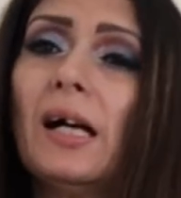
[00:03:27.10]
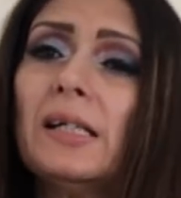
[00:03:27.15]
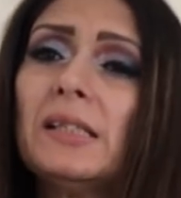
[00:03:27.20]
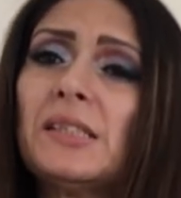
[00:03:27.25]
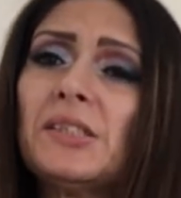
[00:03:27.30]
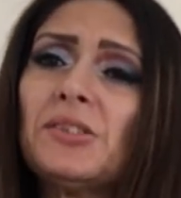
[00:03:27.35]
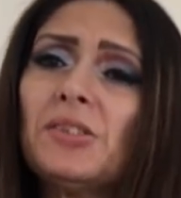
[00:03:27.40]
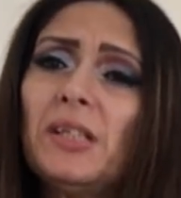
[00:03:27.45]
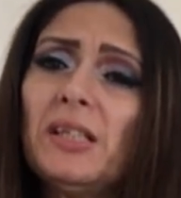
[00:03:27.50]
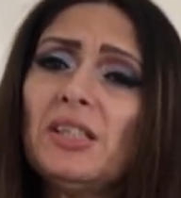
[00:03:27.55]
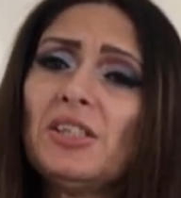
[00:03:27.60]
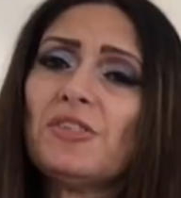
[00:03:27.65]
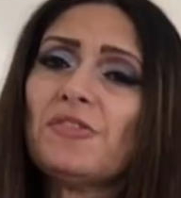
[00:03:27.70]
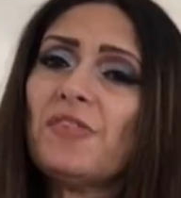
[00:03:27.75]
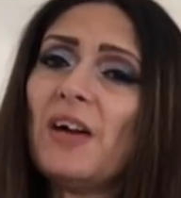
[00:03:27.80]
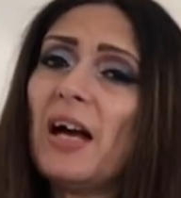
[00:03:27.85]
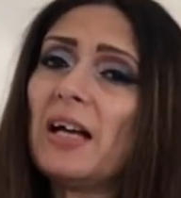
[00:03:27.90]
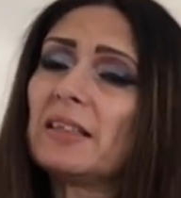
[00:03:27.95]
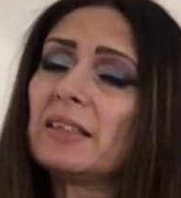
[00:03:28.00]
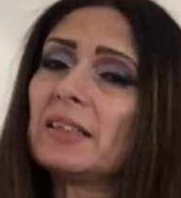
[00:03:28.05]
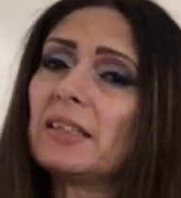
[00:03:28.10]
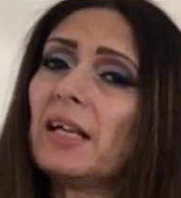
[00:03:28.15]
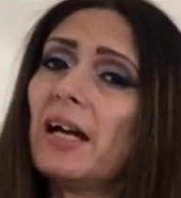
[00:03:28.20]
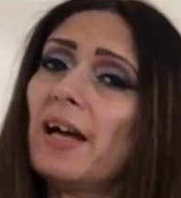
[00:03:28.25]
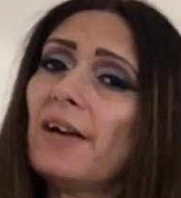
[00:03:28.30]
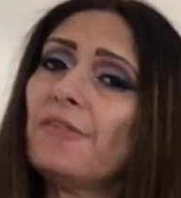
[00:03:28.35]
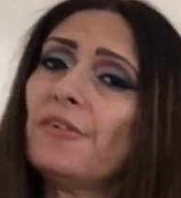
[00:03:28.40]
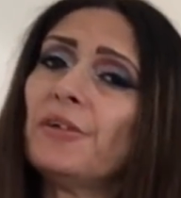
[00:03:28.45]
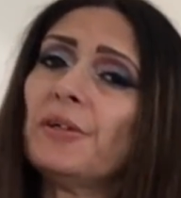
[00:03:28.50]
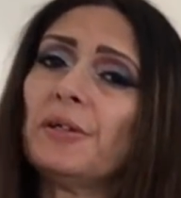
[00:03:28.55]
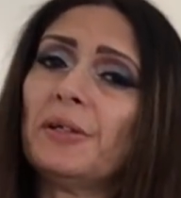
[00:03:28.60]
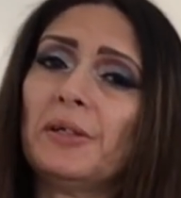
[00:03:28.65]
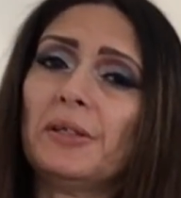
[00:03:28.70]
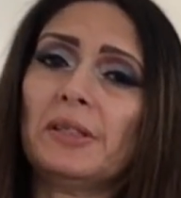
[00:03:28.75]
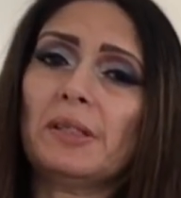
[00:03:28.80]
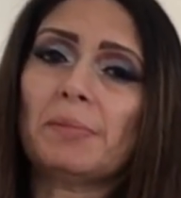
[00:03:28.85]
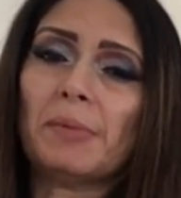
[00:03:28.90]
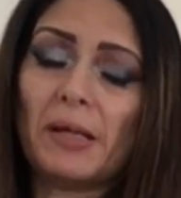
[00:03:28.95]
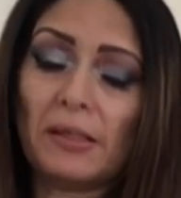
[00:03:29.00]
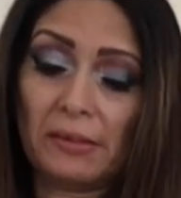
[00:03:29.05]
A strange fact that I've
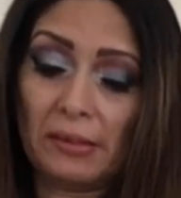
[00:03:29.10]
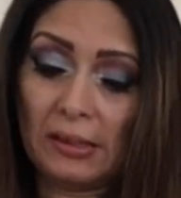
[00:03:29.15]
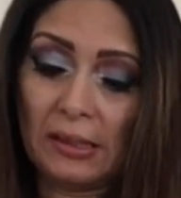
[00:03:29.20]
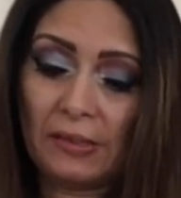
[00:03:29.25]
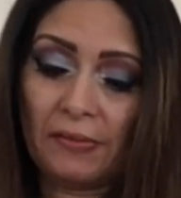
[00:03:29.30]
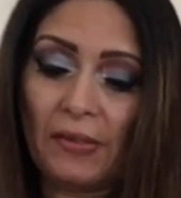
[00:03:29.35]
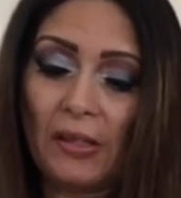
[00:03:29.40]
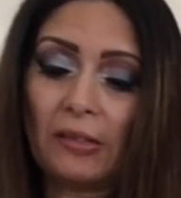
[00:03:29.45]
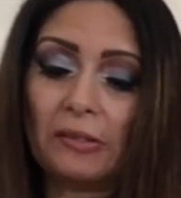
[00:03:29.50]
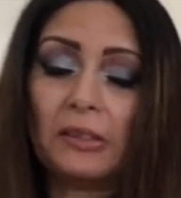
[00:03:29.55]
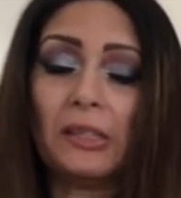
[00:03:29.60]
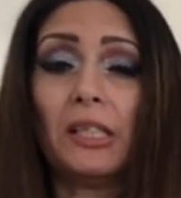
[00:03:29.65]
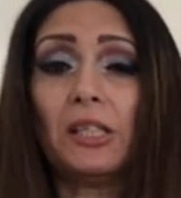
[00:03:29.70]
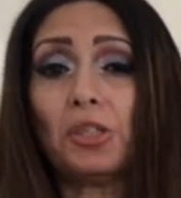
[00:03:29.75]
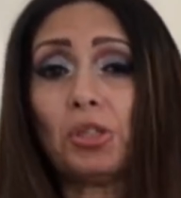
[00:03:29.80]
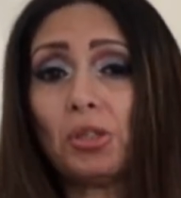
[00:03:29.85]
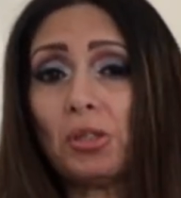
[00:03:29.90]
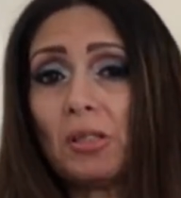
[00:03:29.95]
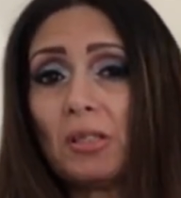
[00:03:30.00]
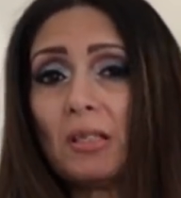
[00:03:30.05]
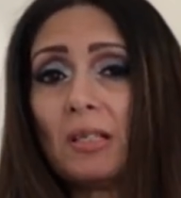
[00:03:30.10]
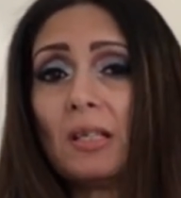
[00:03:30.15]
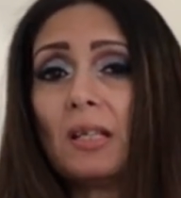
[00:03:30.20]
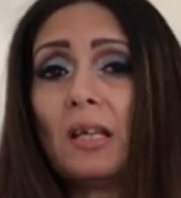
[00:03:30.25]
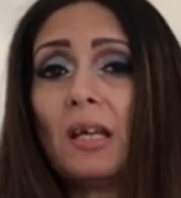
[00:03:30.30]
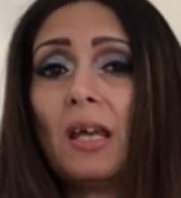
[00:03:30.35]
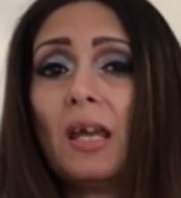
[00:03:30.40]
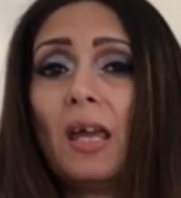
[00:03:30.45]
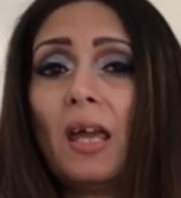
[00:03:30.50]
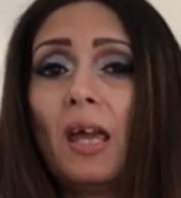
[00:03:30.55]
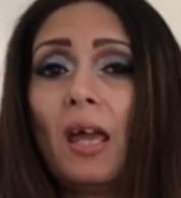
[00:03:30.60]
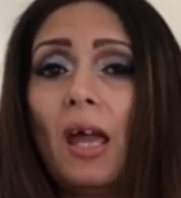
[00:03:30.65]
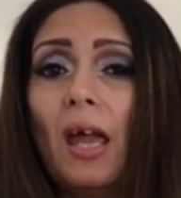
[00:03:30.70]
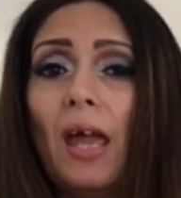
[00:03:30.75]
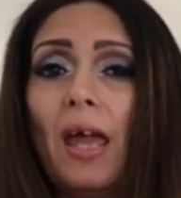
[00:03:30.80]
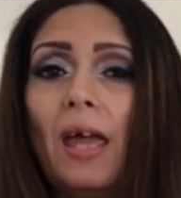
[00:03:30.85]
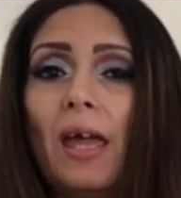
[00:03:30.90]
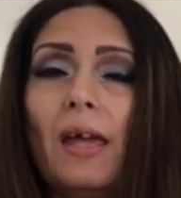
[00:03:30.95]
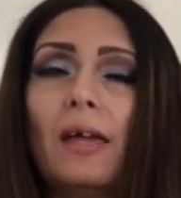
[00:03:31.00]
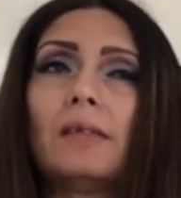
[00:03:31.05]
heard about this foundation,
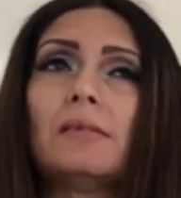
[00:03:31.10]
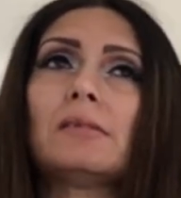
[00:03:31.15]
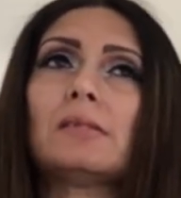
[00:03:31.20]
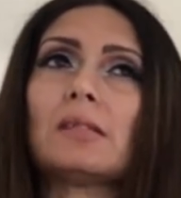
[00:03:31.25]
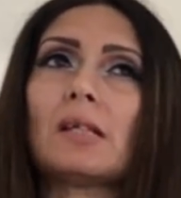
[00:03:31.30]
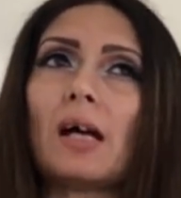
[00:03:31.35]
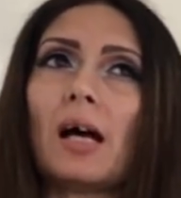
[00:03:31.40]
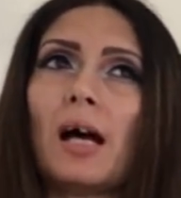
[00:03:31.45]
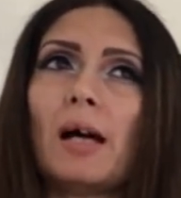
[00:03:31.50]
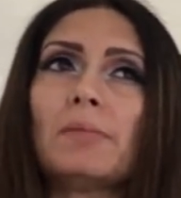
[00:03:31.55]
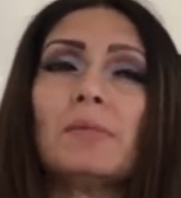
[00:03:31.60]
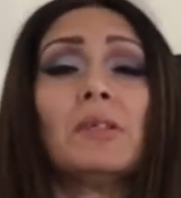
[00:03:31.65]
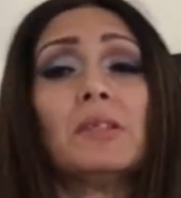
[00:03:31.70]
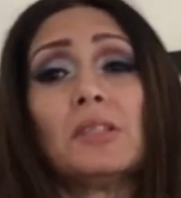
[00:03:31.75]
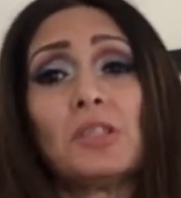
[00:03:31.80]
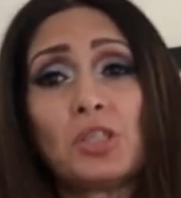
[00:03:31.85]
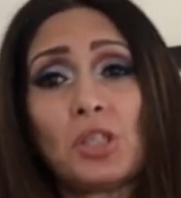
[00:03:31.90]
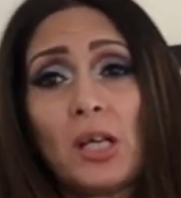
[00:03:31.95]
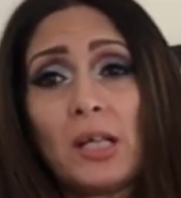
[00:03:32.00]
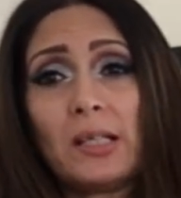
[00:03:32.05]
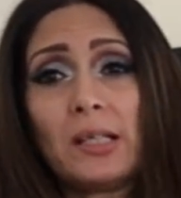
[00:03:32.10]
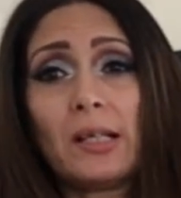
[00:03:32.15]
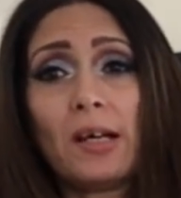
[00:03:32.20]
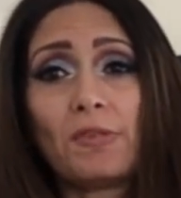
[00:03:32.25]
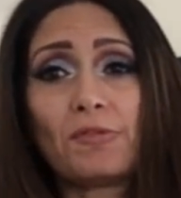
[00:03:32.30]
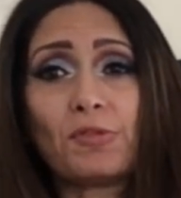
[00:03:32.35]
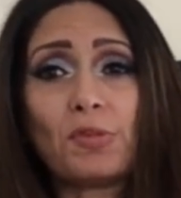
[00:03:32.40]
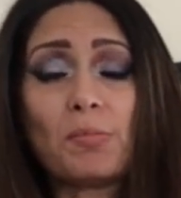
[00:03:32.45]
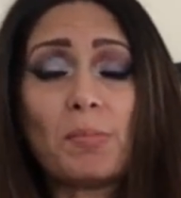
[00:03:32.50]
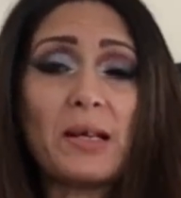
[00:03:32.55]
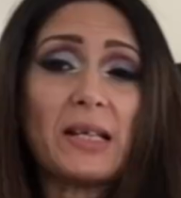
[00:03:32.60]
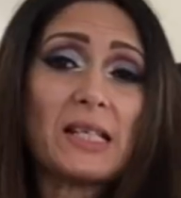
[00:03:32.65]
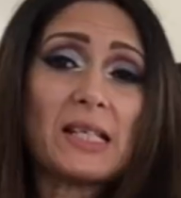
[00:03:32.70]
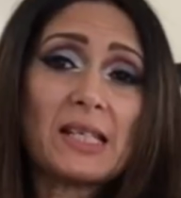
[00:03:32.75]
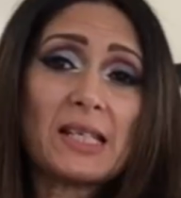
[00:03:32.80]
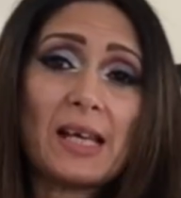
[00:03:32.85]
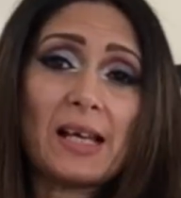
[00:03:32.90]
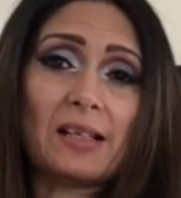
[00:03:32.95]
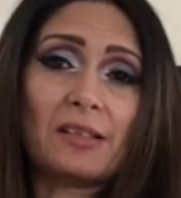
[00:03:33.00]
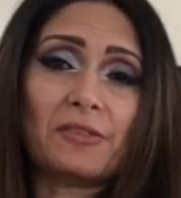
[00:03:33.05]
and I'm going to check it out for
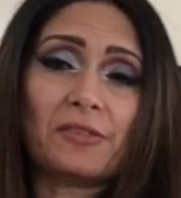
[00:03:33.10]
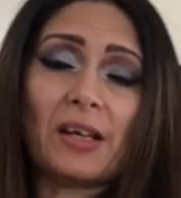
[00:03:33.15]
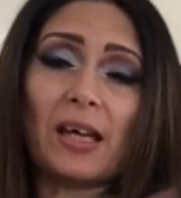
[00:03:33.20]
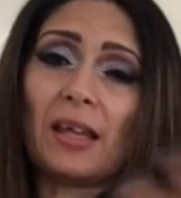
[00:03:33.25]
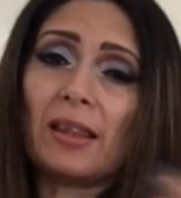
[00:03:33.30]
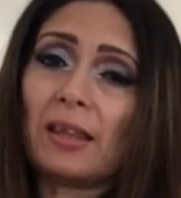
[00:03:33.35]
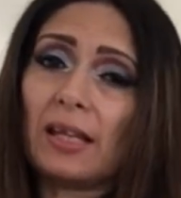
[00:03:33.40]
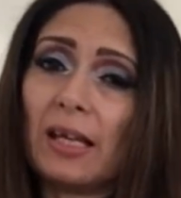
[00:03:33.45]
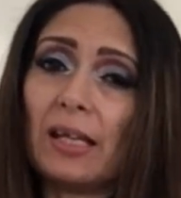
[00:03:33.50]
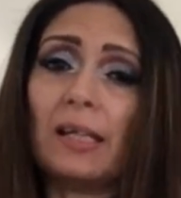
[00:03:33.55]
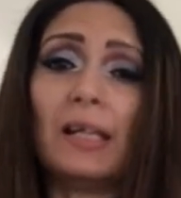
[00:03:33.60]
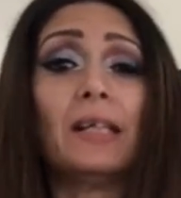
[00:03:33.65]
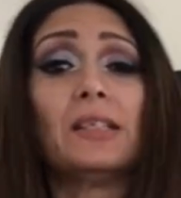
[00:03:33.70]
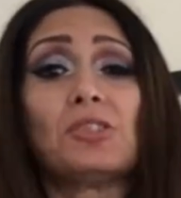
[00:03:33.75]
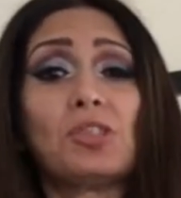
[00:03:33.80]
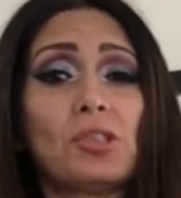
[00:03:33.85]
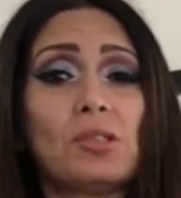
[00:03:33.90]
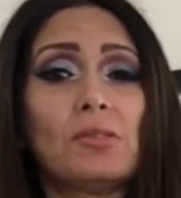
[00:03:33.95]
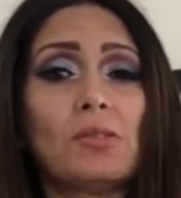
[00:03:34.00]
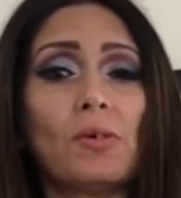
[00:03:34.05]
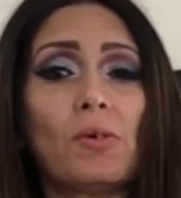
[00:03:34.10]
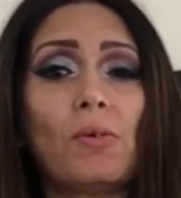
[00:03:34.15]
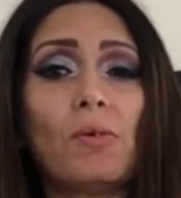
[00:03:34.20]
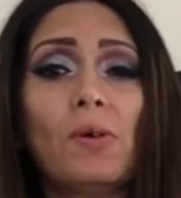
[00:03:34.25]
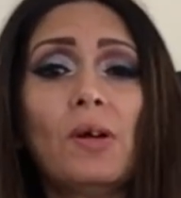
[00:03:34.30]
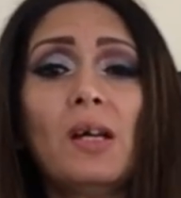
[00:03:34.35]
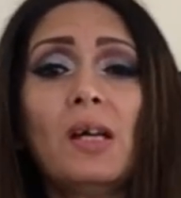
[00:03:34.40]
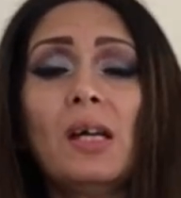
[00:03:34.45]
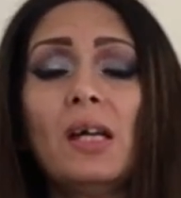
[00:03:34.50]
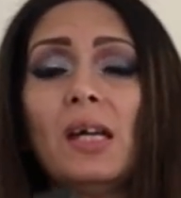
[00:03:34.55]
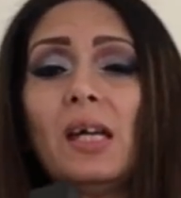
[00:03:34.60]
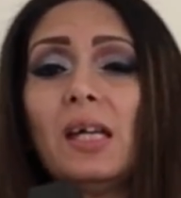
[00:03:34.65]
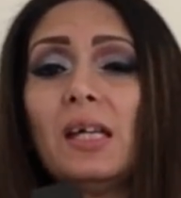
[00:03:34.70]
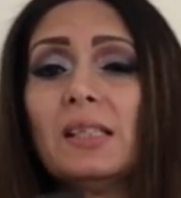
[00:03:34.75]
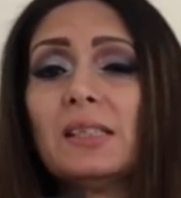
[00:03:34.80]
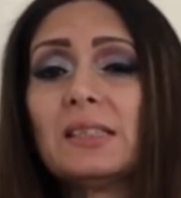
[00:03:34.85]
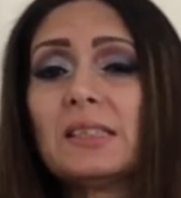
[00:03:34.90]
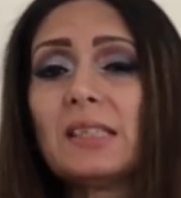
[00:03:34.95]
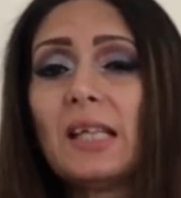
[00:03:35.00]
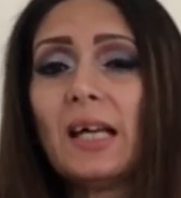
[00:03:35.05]
myself and then let you know,
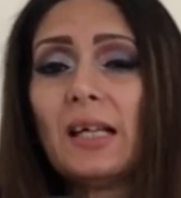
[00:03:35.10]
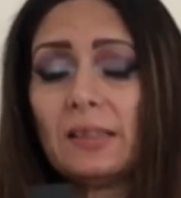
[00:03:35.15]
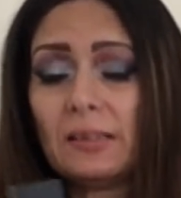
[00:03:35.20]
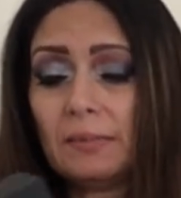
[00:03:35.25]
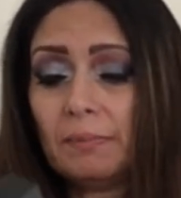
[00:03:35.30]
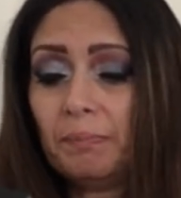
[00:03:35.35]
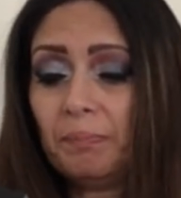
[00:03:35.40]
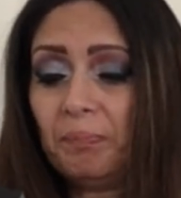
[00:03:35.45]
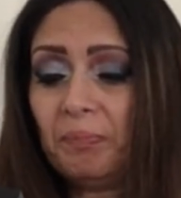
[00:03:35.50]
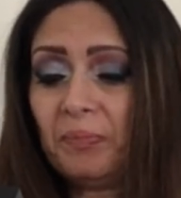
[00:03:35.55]
is that